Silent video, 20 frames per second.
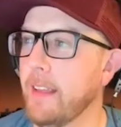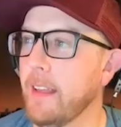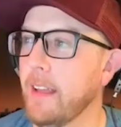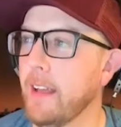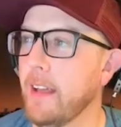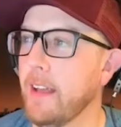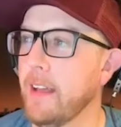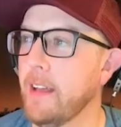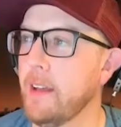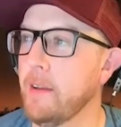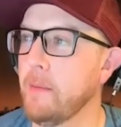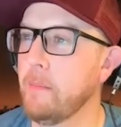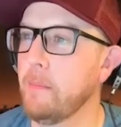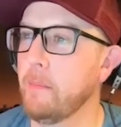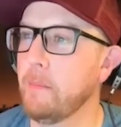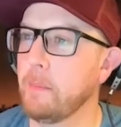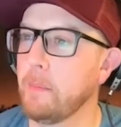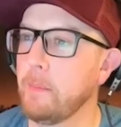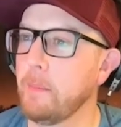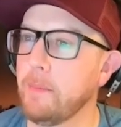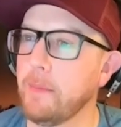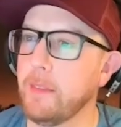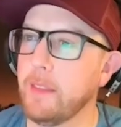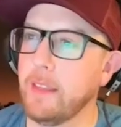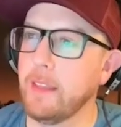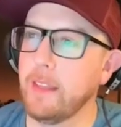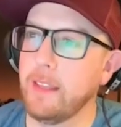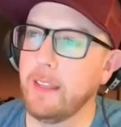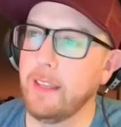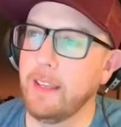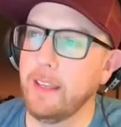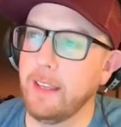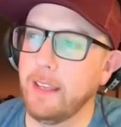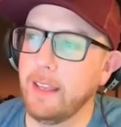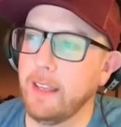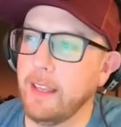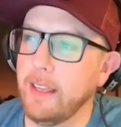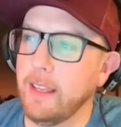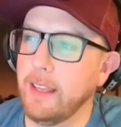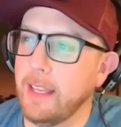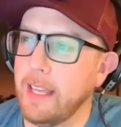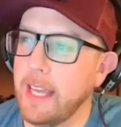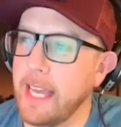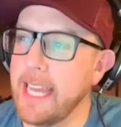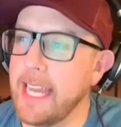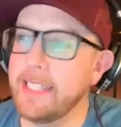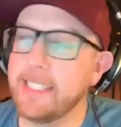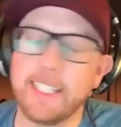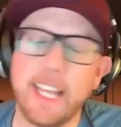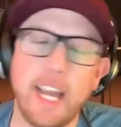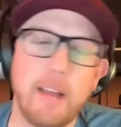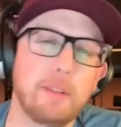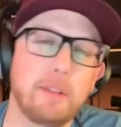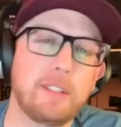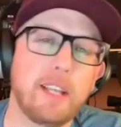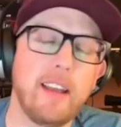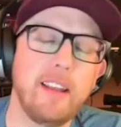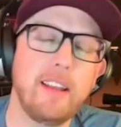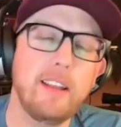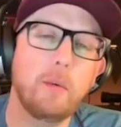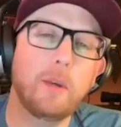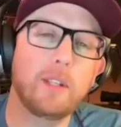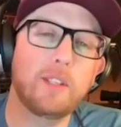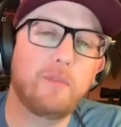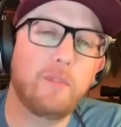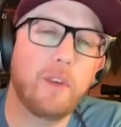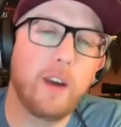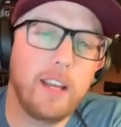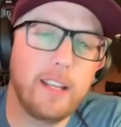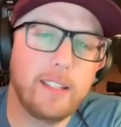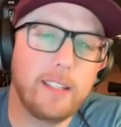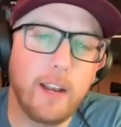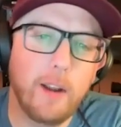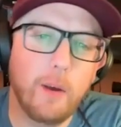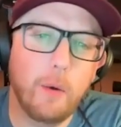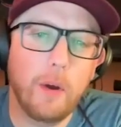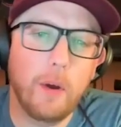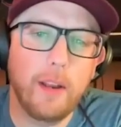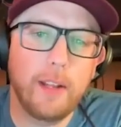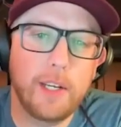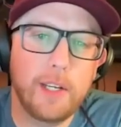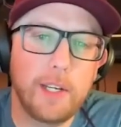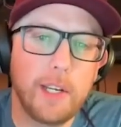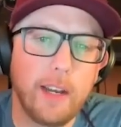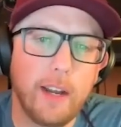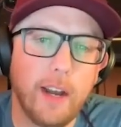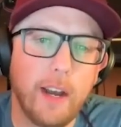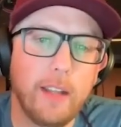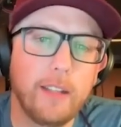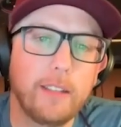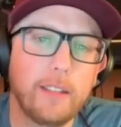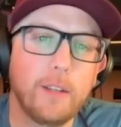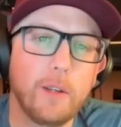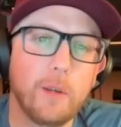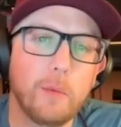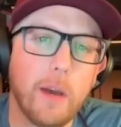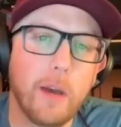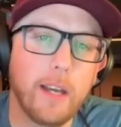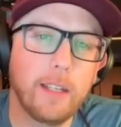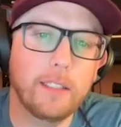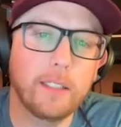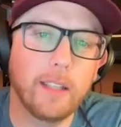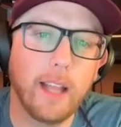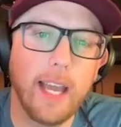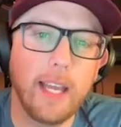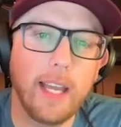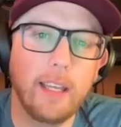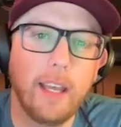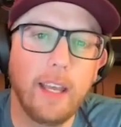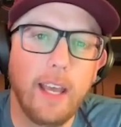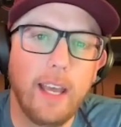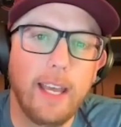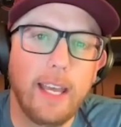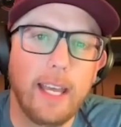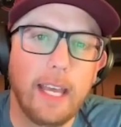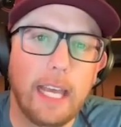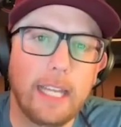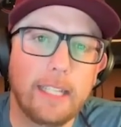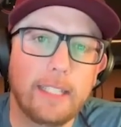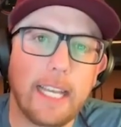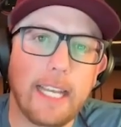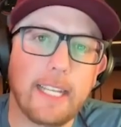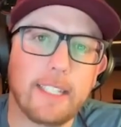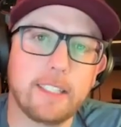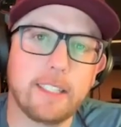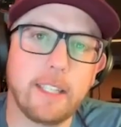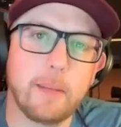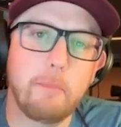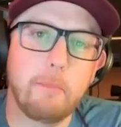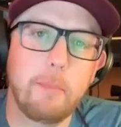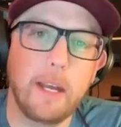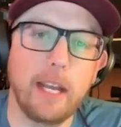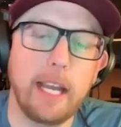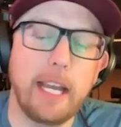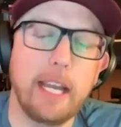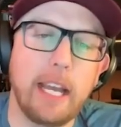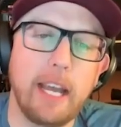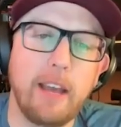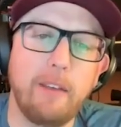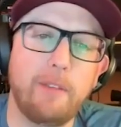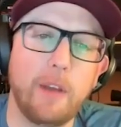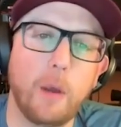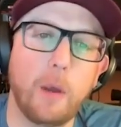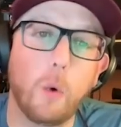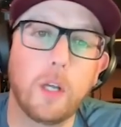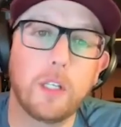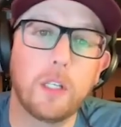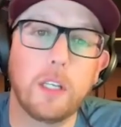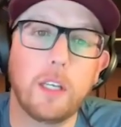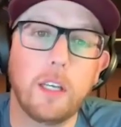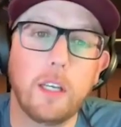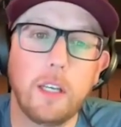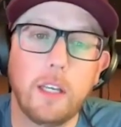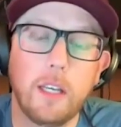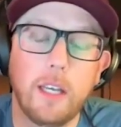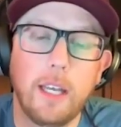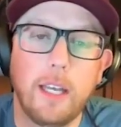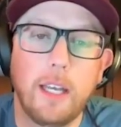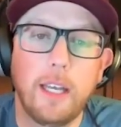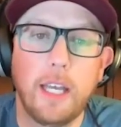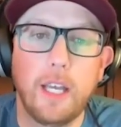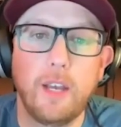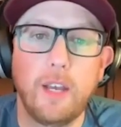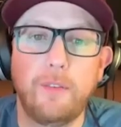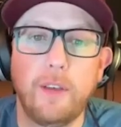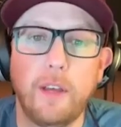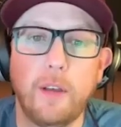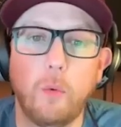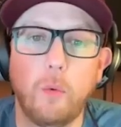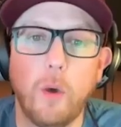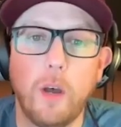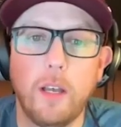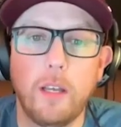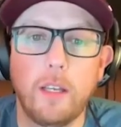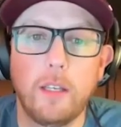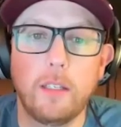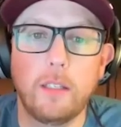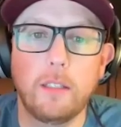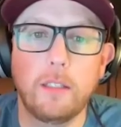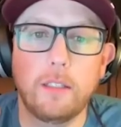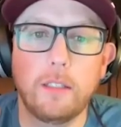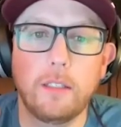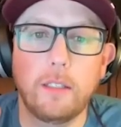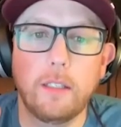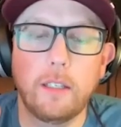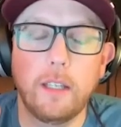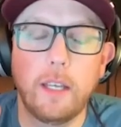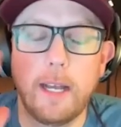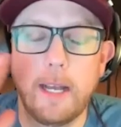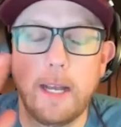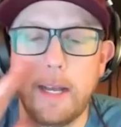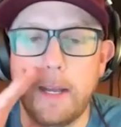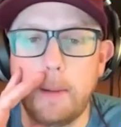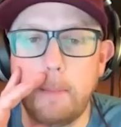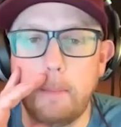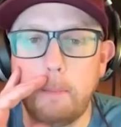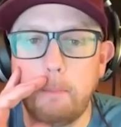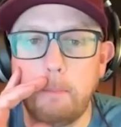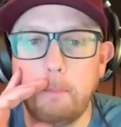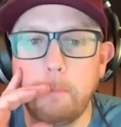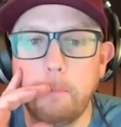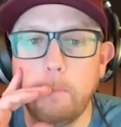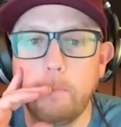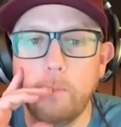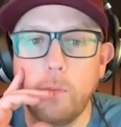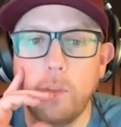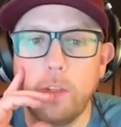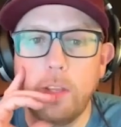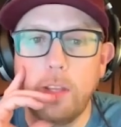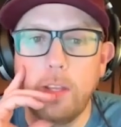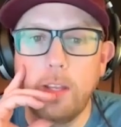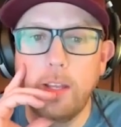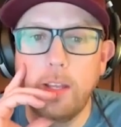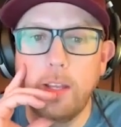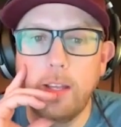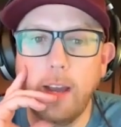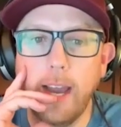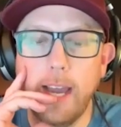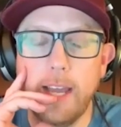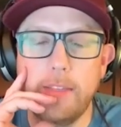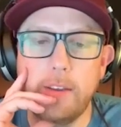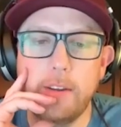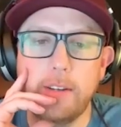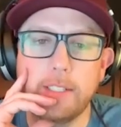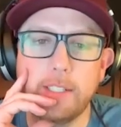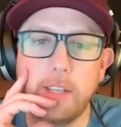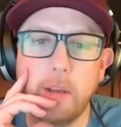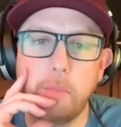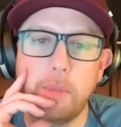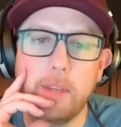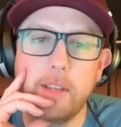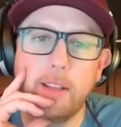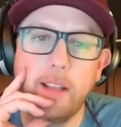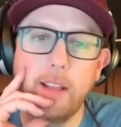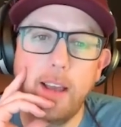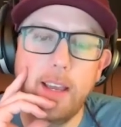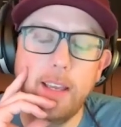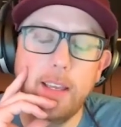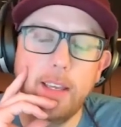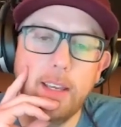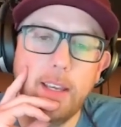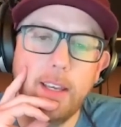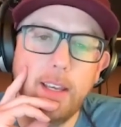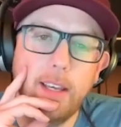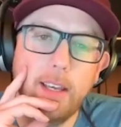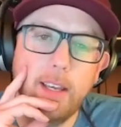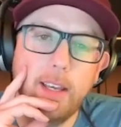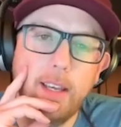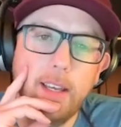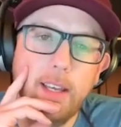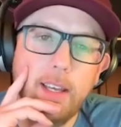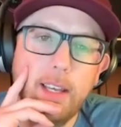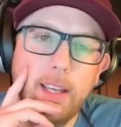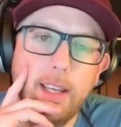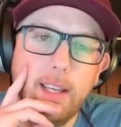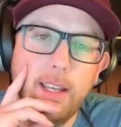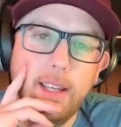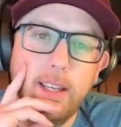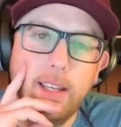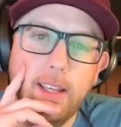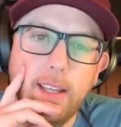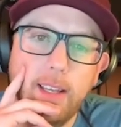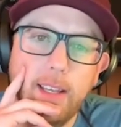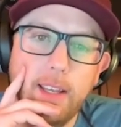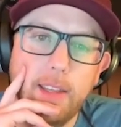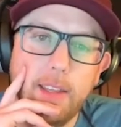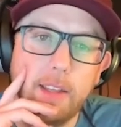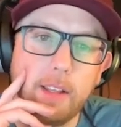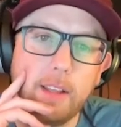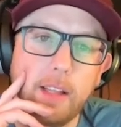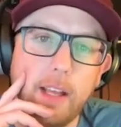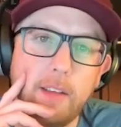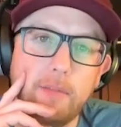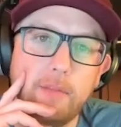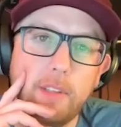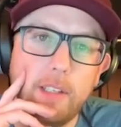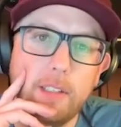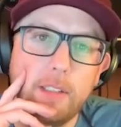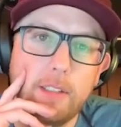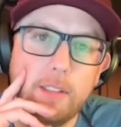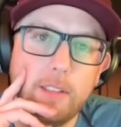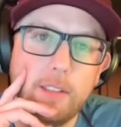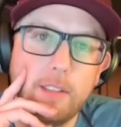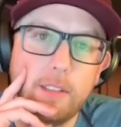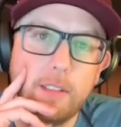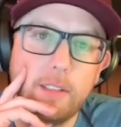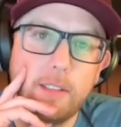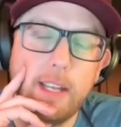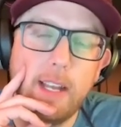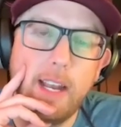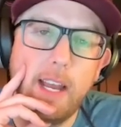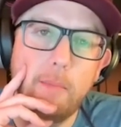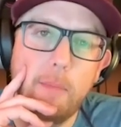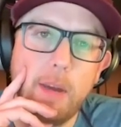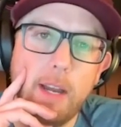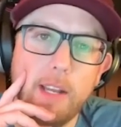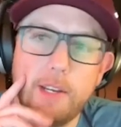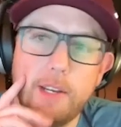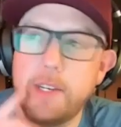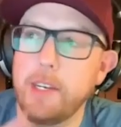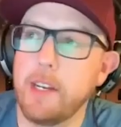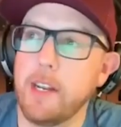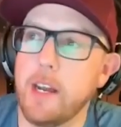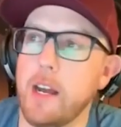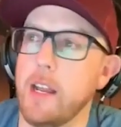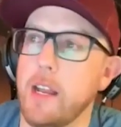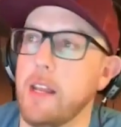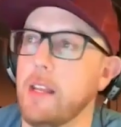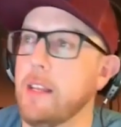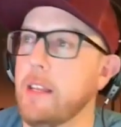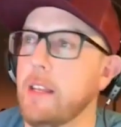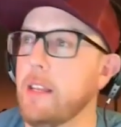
Um, yeah, I can't. I mean, it, would be like simultaneously. What's funny is I don't want to shit on it too much. Like, yeah, it, yeah. it's the middle. If it was a, if it was um, either something like uh, uh, the Loveless, then I might shit on it.